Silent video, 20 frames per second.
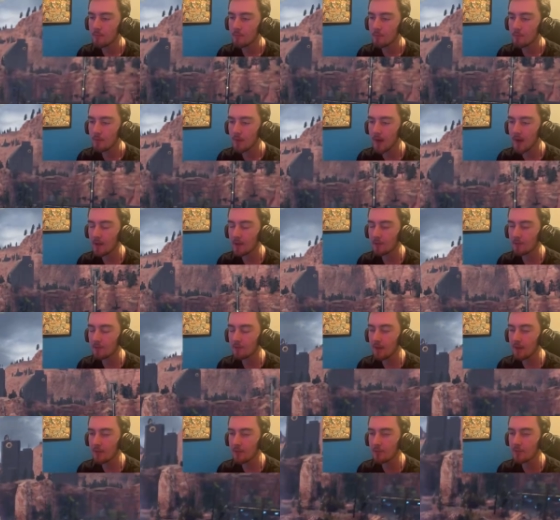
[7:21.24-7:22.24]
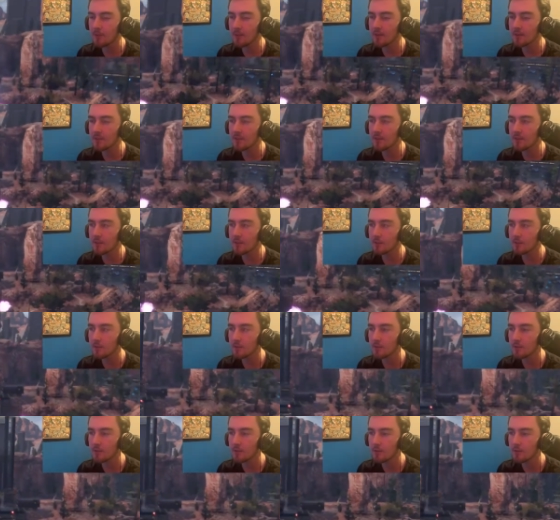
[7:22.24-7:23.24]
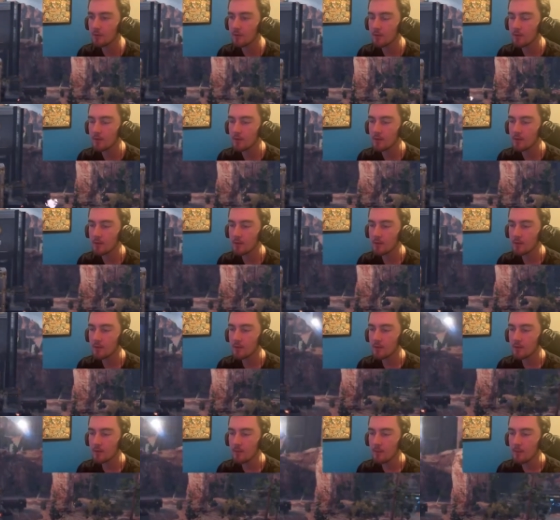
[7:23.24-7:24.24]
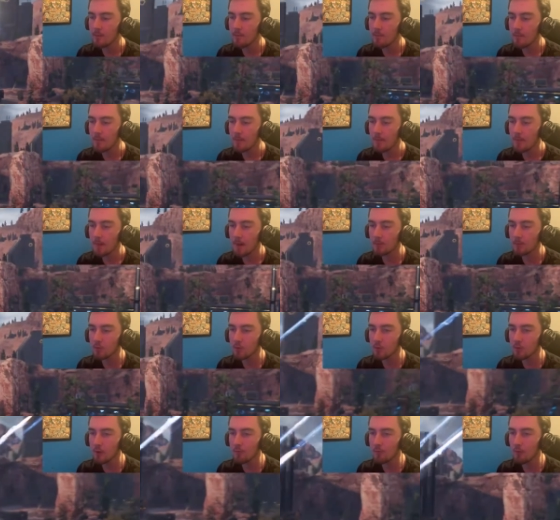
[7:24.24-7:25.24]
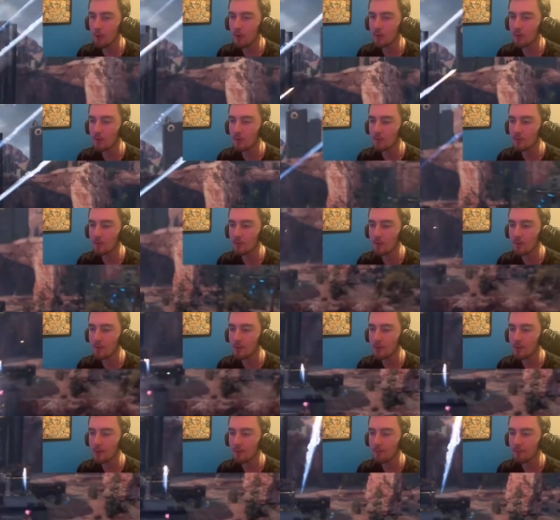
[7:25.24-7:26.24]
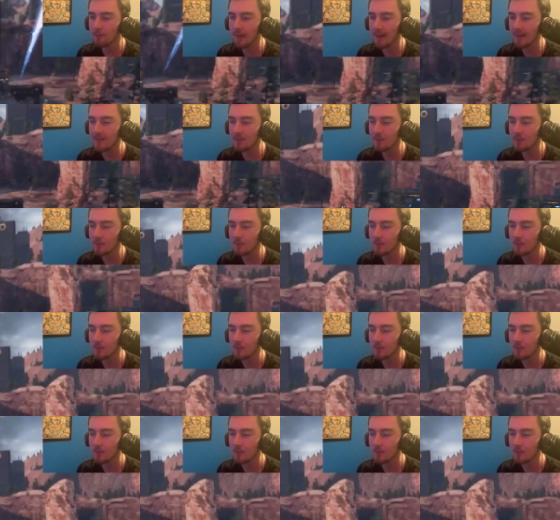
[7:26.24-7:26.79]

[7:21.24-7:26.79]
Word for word: But I gotta fly through these things, dude. I'm trying to avoid all of them. I don't need to fight them.